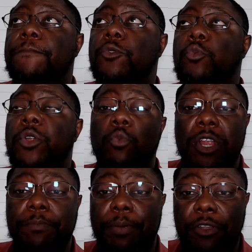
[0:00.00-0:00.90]
when
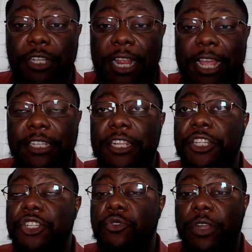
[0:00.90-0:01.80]
one person has an
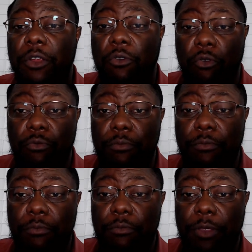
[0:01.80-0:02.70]
issue in a group,
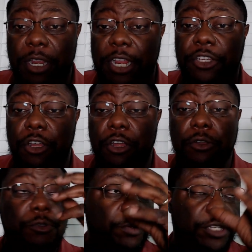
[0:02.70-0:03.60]
an
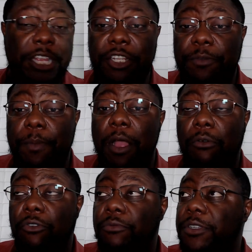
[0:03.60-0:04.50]
internal, particularly small
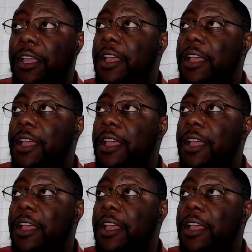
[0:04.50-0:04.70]
groups,